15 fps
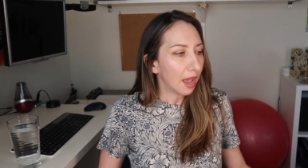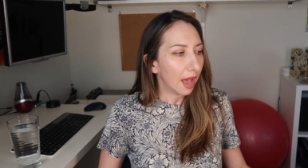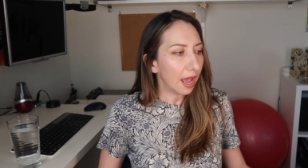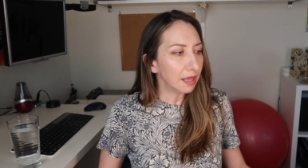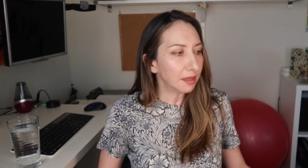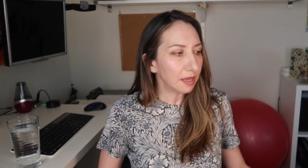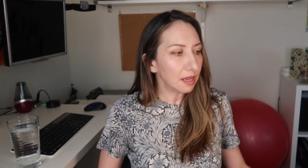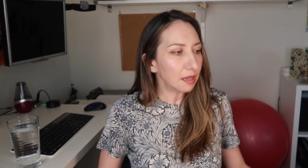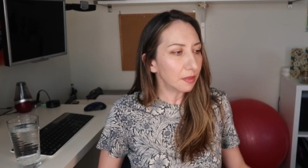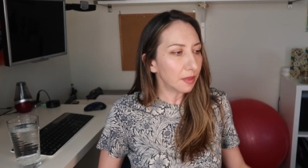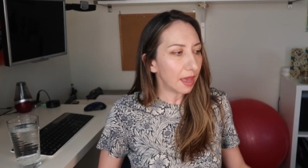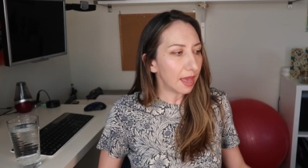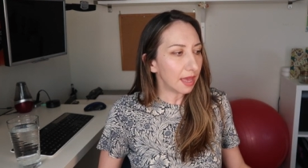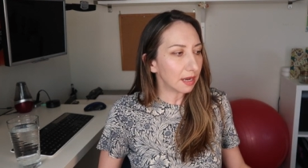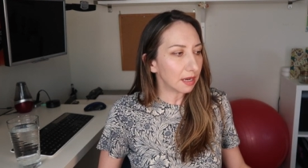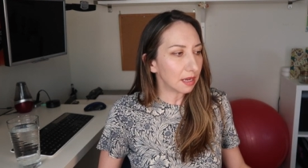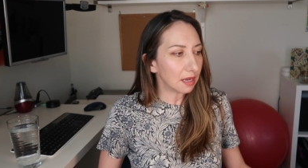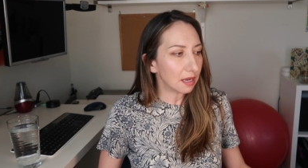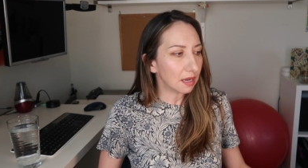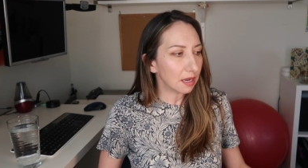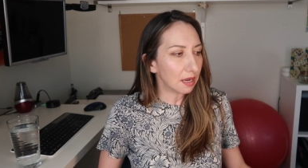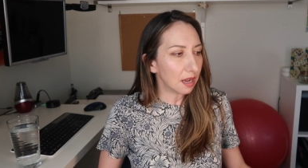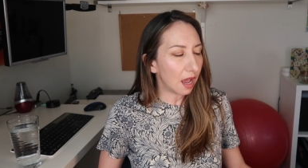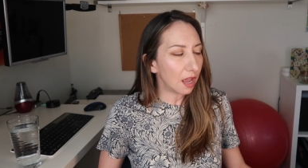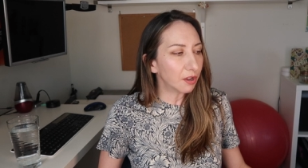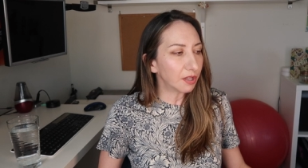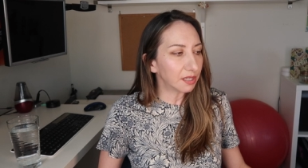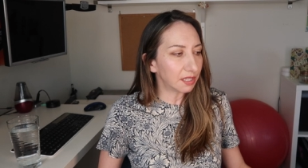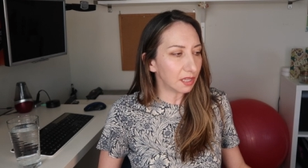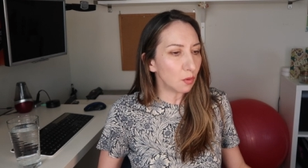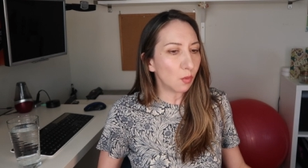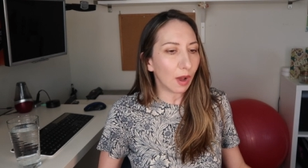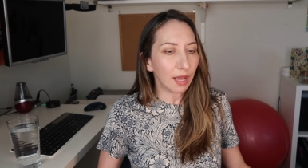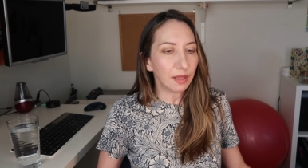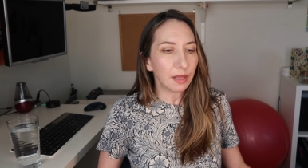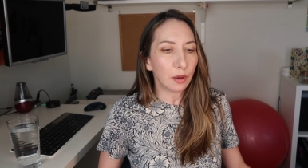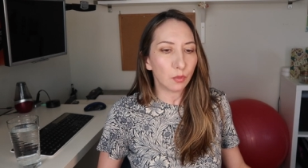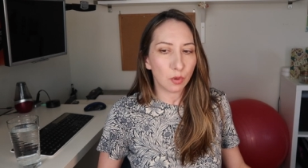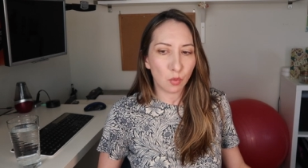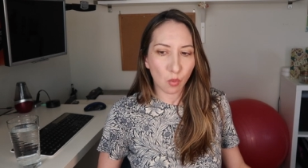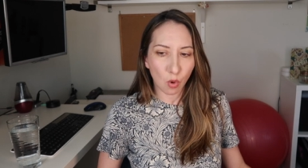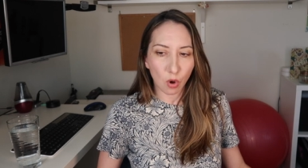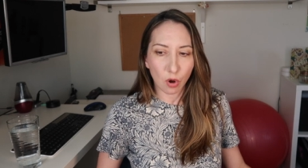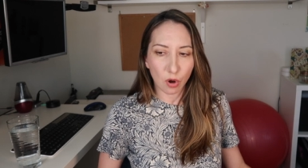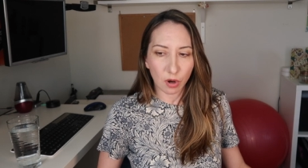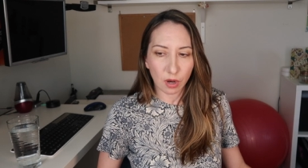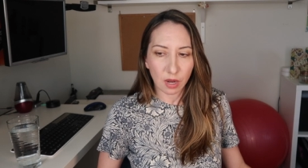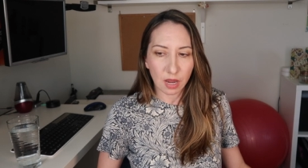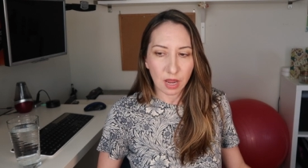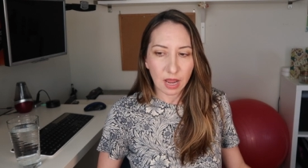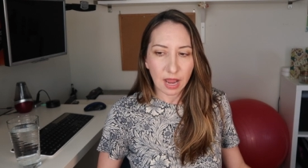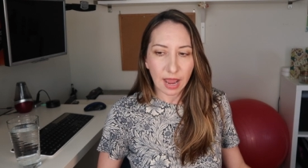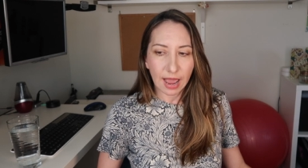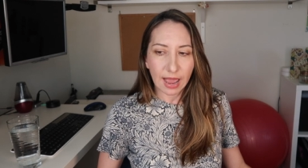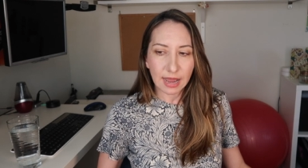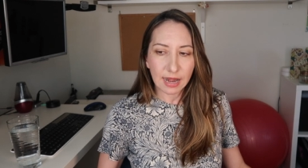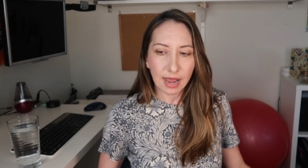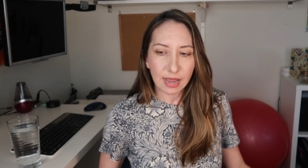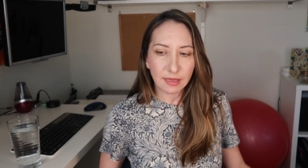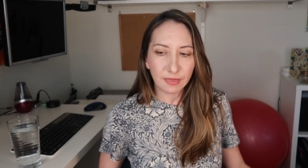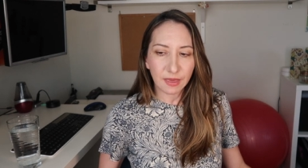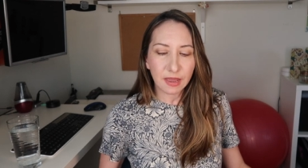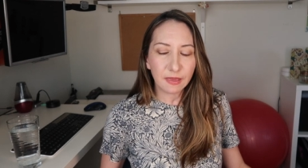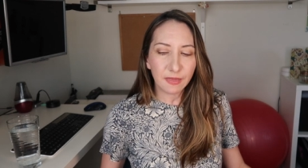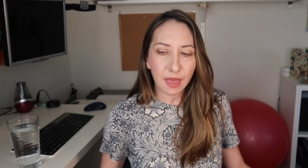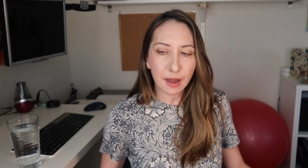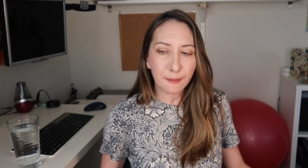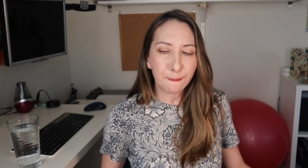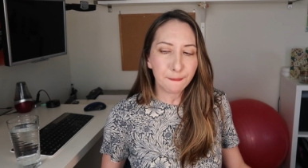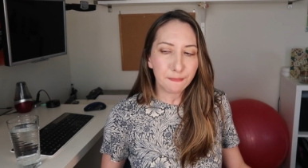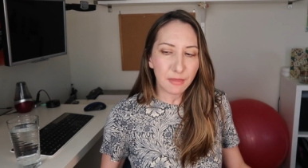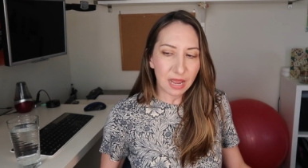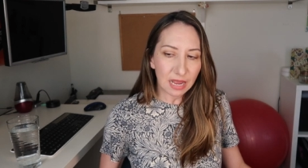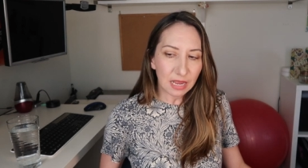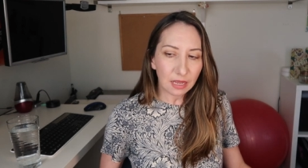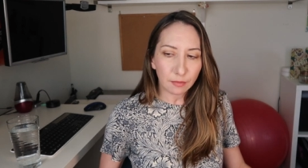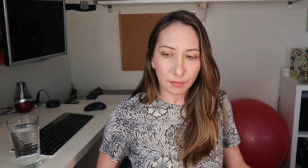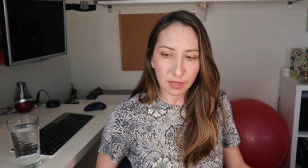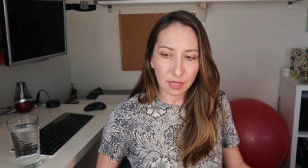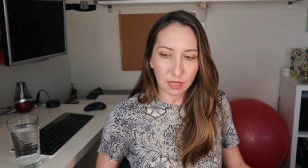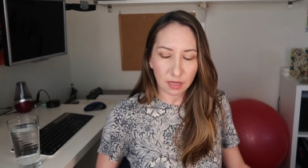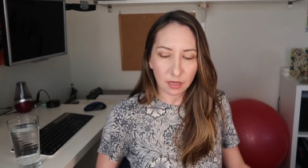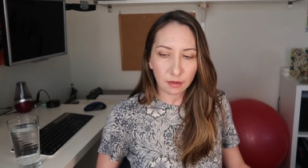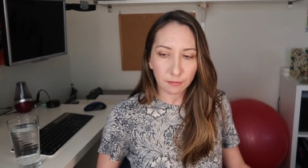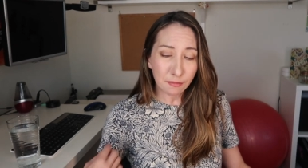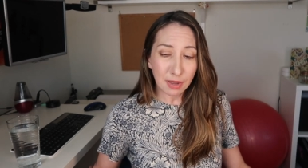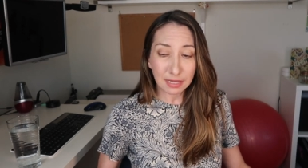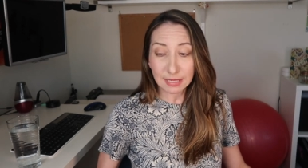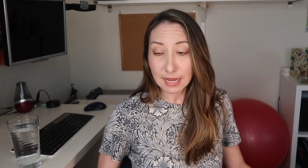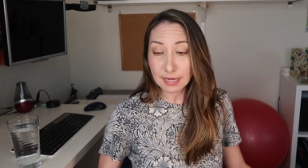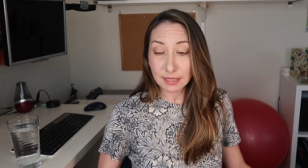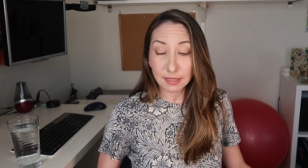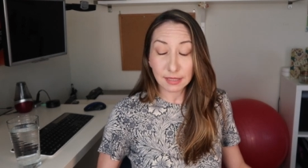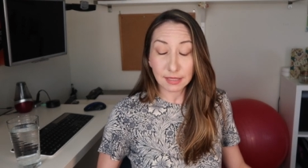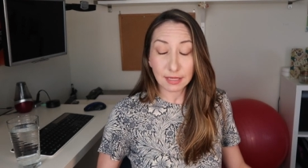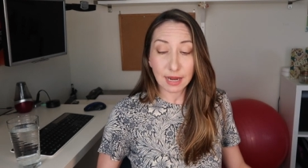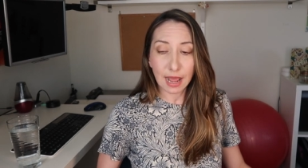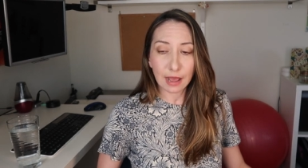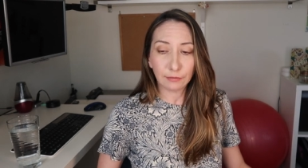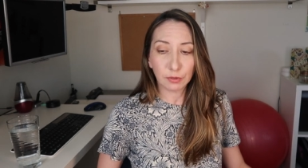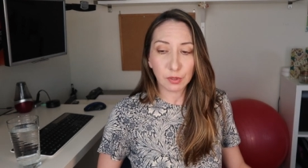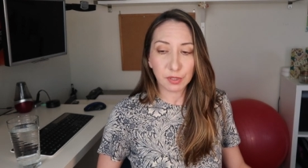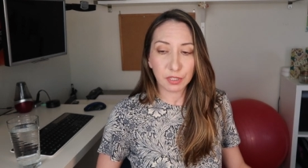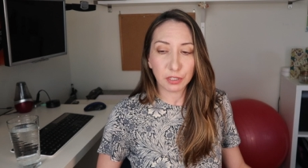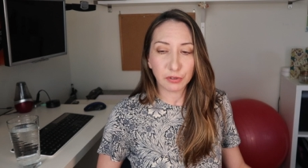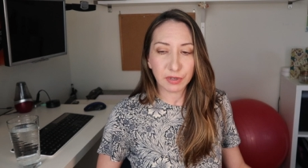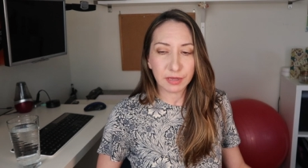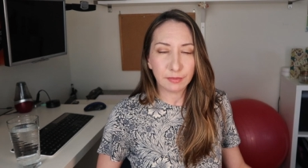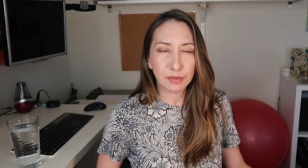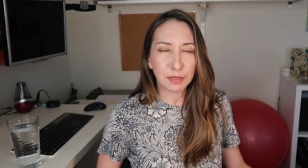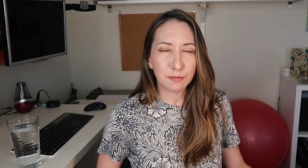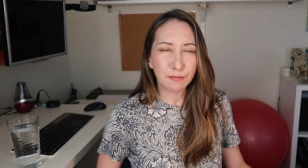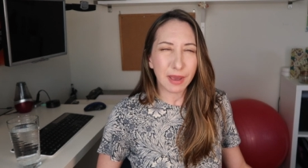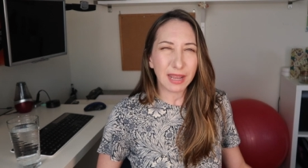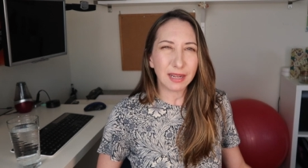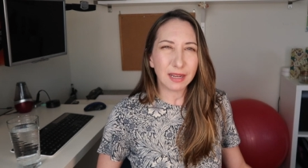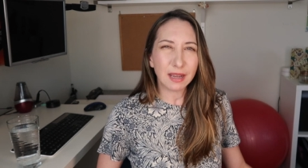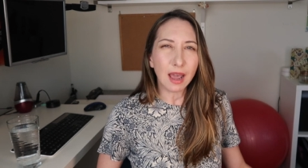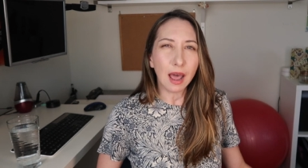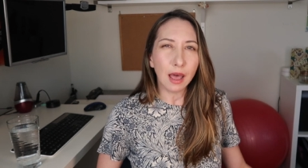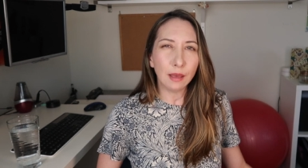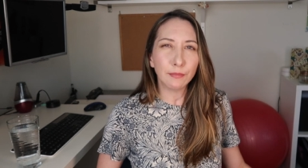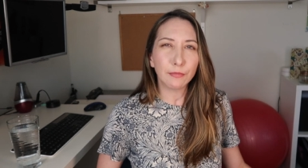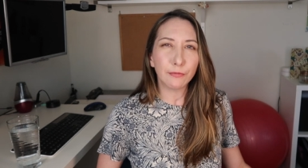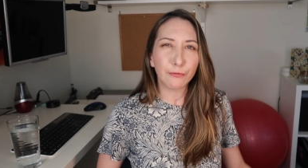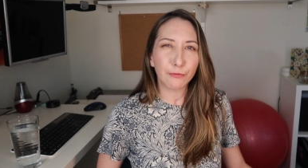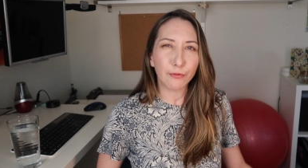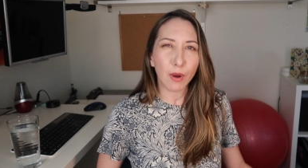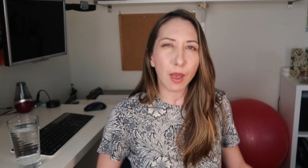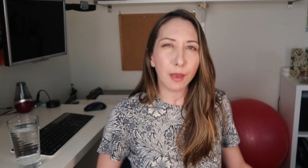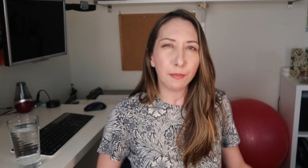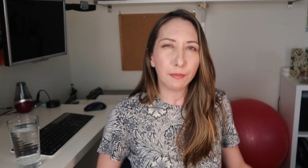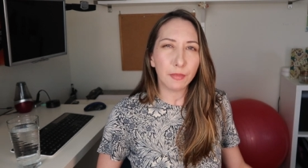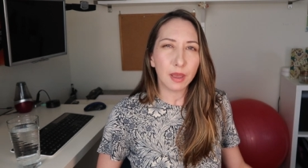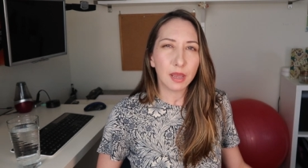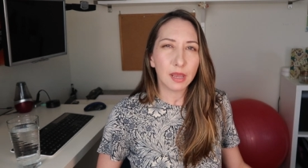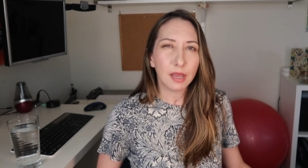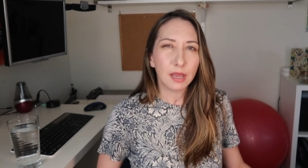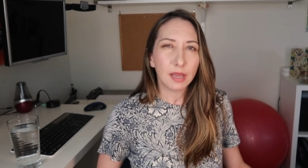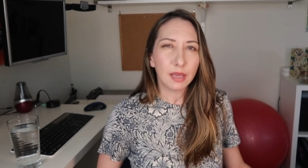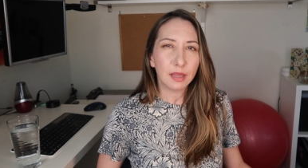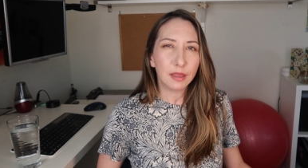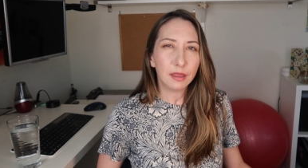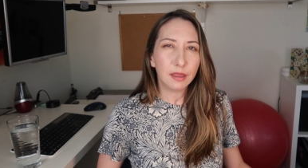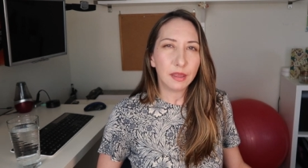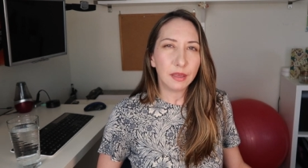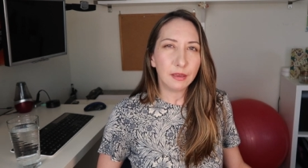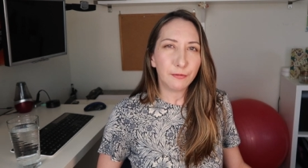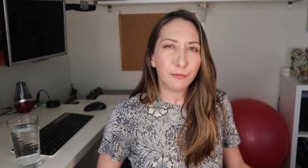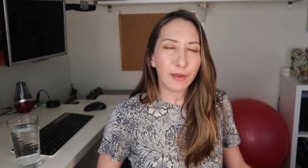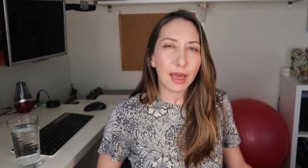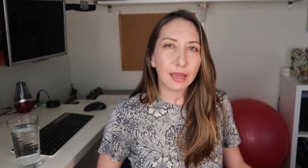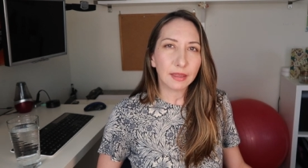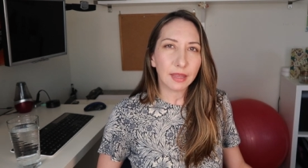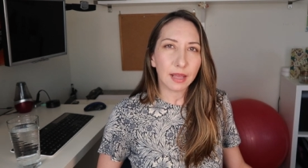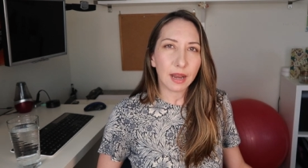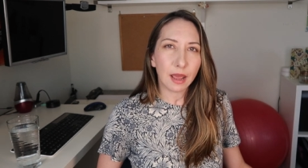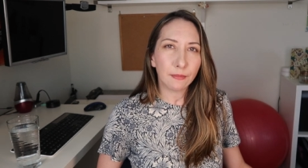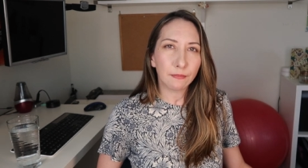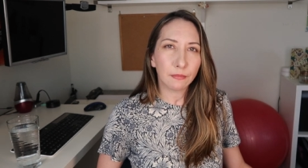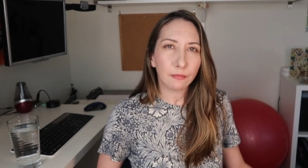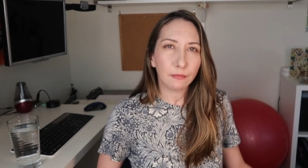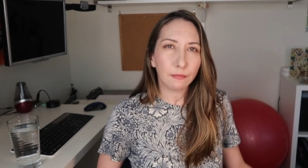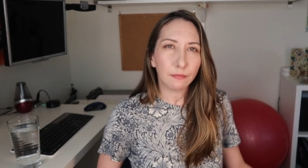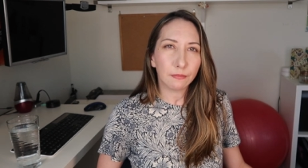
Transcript: I think that I could see why that would work. And I think that maybe my tendency to have lucid dreams might come from the fact that I'm